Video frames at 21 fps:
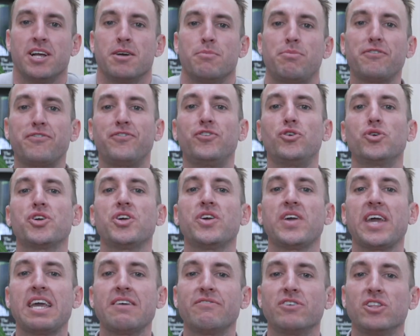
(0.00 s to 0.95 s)
Before you
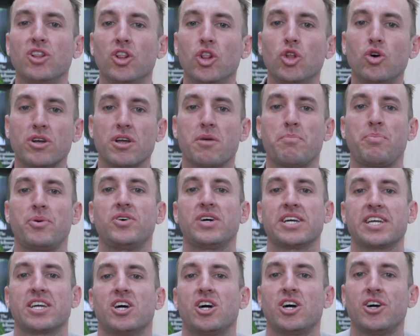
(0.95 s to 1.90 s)
even look at
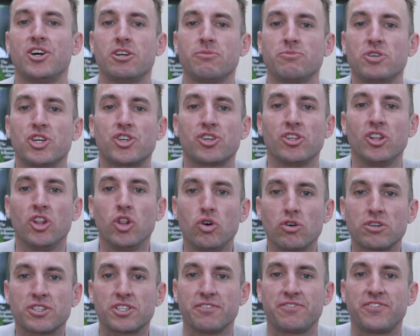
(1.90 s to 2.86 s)
buying a home, you should
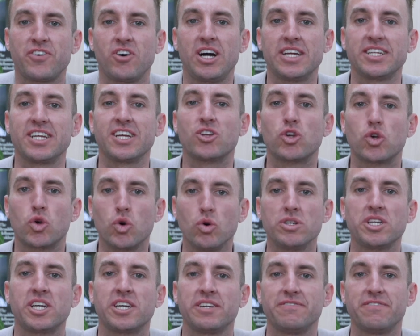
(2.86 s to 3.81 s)
look to find a
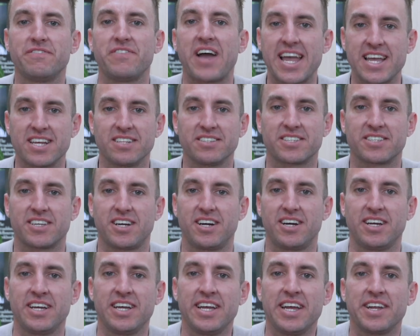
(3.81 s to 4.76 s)
good conveyancer.